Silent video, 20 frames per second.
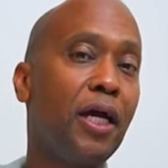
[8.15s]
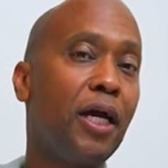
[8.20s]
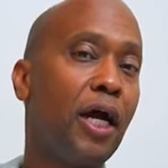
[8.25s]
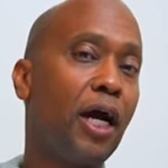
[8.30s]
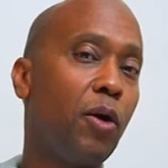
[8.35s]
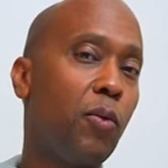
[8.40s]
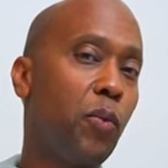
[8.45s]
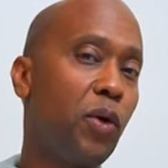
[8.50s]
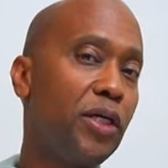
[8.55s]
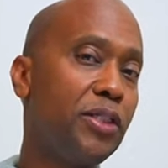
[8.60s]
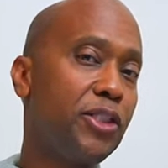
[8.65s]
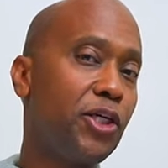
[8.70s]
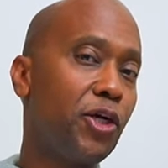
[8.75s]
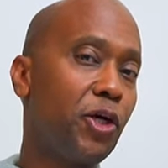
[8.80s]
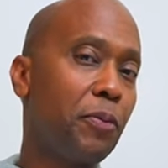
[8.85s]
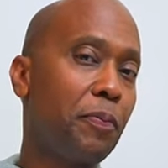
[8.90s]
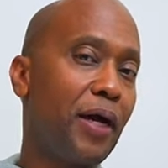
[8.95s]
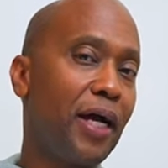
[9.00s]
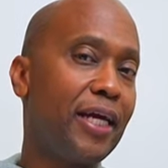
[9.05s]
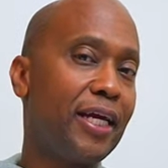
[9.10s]
a one
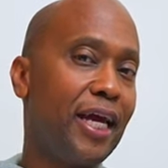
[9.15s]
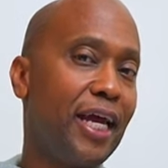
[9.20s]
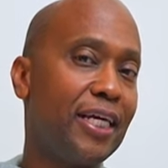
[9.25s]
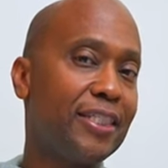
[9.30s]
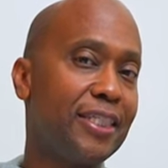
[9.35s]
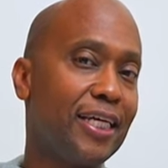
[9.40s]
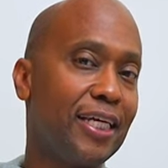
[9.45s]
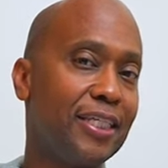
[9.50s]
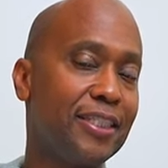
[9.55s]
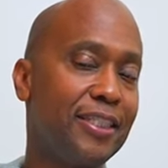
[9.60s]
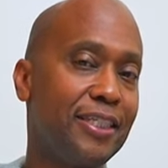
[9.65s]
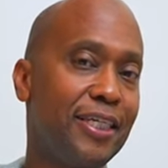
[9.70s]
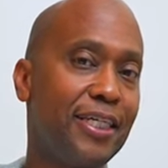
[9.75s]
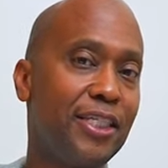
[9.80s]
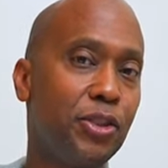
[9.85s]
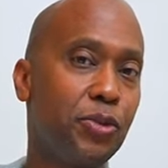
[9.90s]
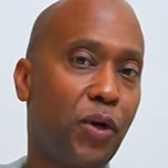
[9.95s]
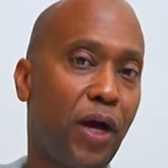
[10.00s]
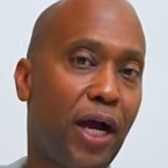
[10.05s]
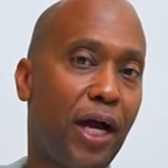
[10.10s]
terabyte SSD
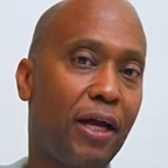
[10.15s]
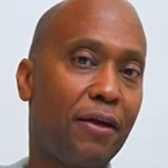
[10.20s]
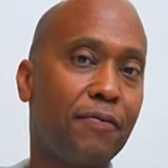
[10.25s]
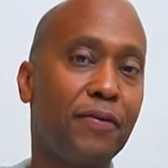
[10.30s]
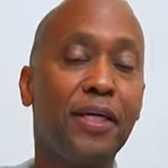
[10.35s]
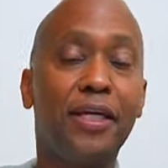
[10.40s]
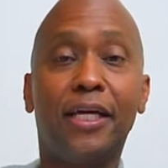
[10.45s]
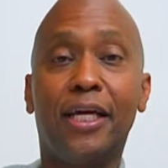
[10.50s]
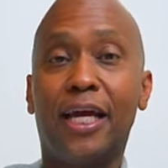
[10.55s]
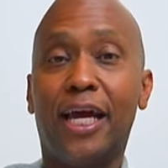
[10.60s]
drive,